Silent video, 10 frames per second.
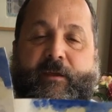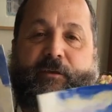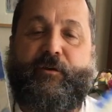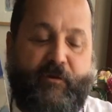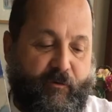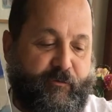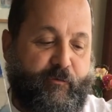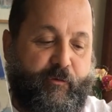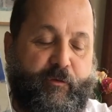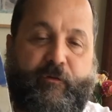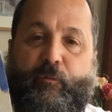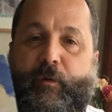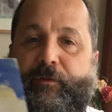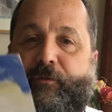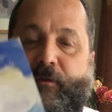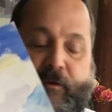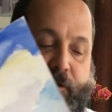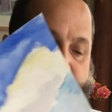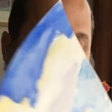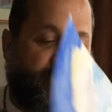You can also do this with
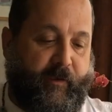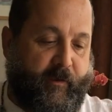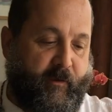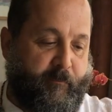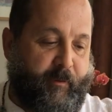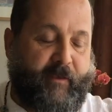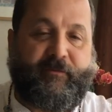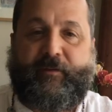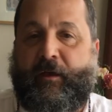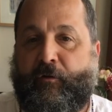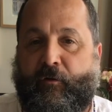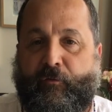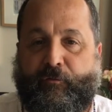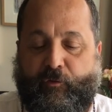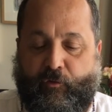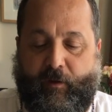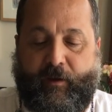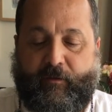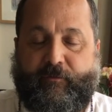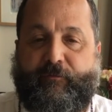using pastels or
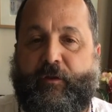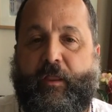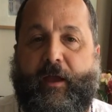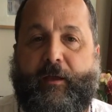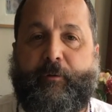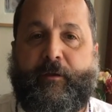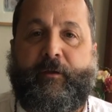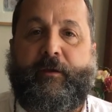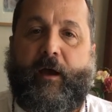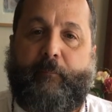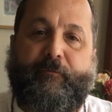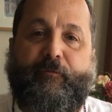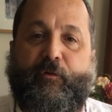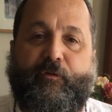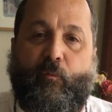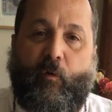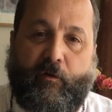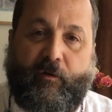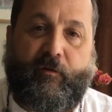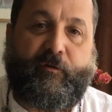crayons if you like, but I'm going to focus on
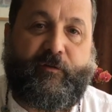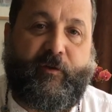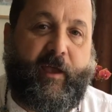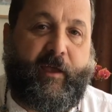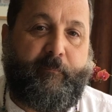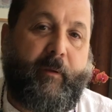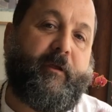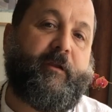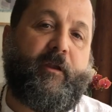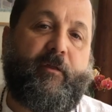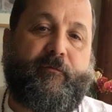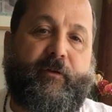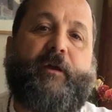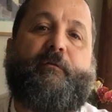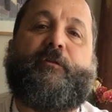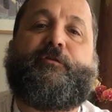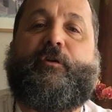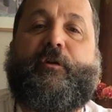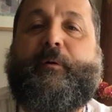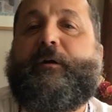watercolors today. Maybe in another video I'll show
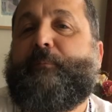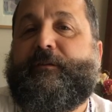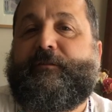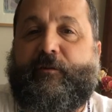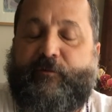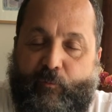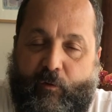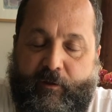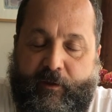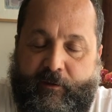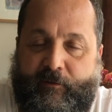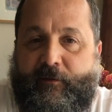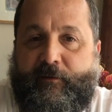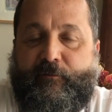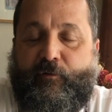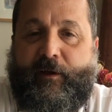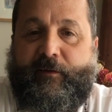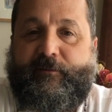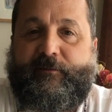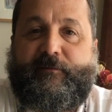you about pastels and
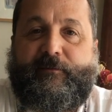crayons.